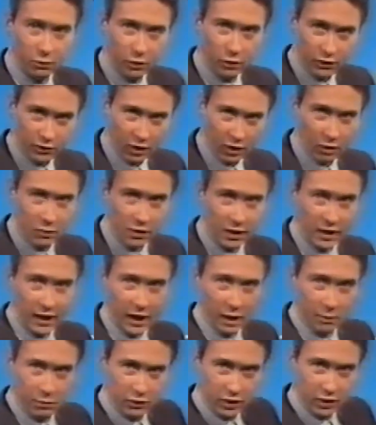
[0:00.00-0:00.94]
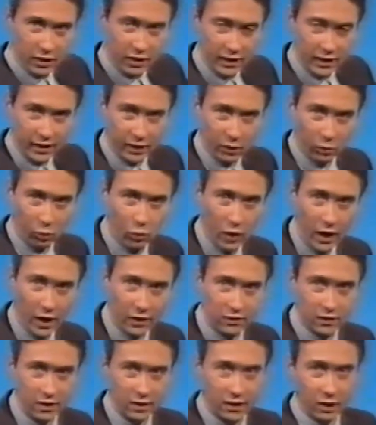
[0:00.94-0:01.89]
with some cloud particularly in the
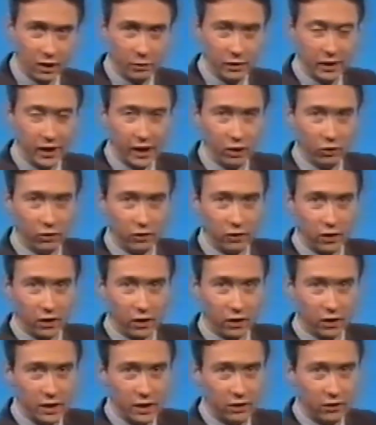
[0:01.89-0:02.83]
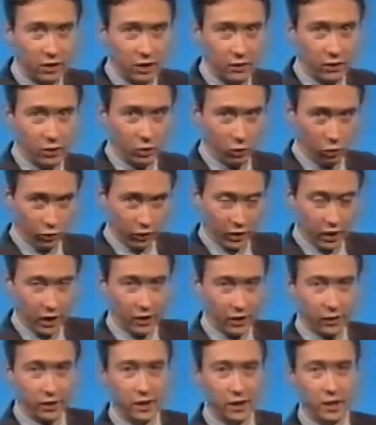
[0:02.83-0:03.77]
west, and there'll be hill fog, say for Northern
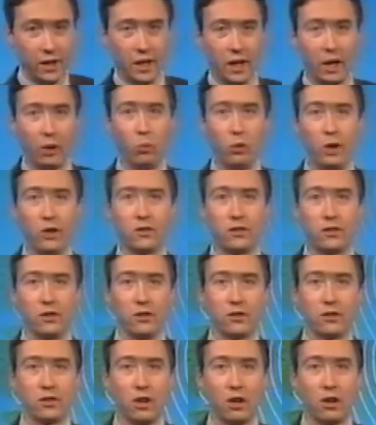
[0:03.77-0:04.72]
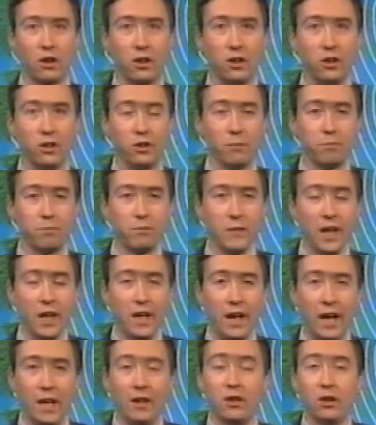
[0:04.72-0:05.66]
Ireland and western Scotland.
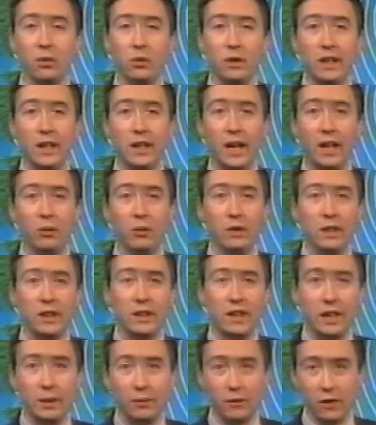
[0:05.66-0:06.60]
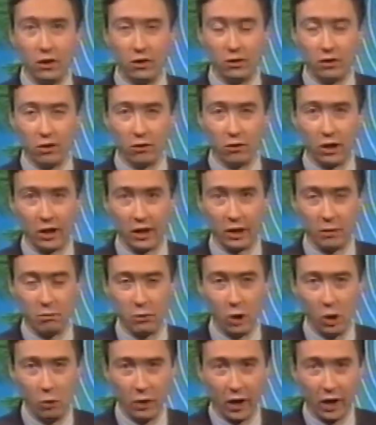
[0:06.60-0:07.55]
Into the weekend we keep this rather
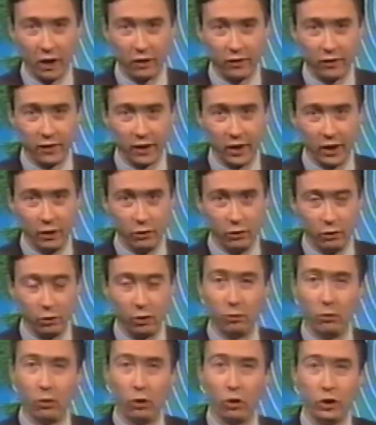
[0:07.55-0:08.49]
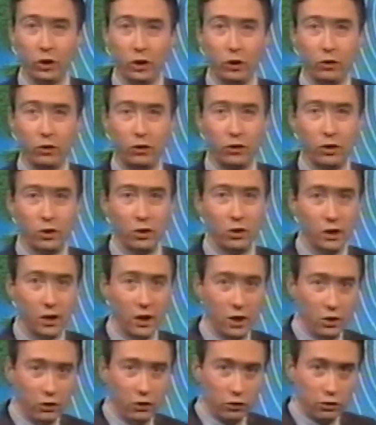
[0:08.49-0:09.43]
mobile flow, which we're more used to.
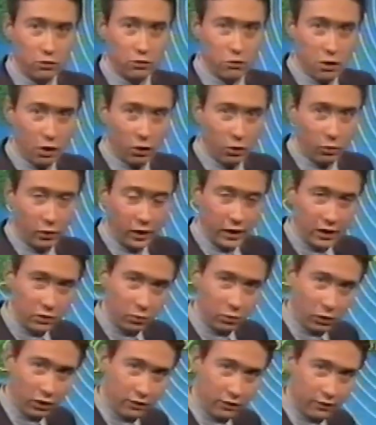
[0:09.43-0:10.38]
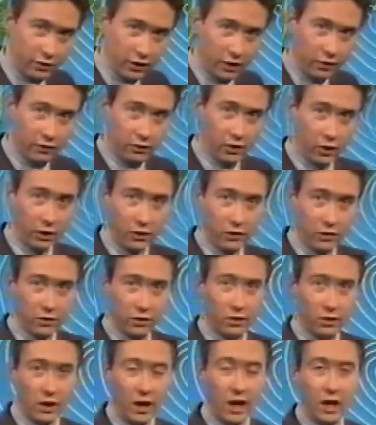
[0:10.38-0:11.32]
Strong wind, one front following
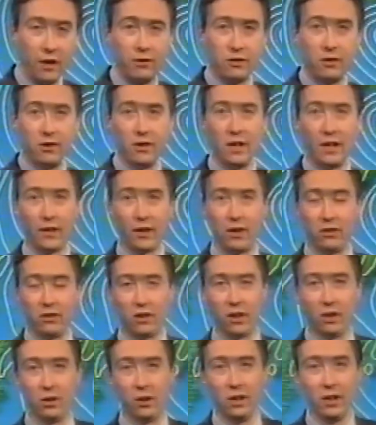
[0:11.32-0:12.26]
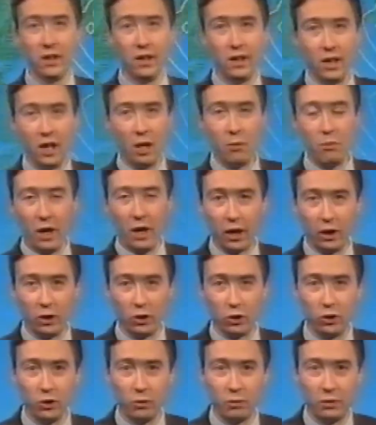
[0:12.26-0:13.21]
through after another, so a mild
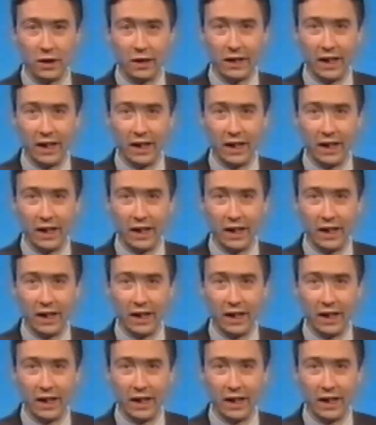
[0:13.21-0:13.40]
but